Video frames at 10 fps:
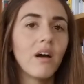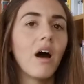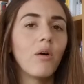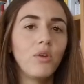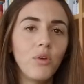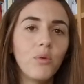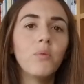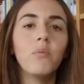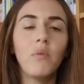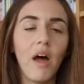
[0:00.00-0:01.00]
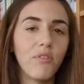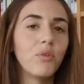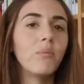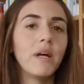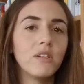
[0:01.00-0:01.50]
how you have
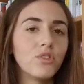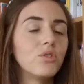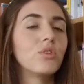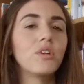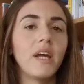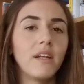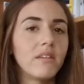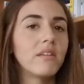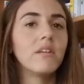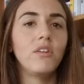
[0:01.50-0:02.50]
to manage to create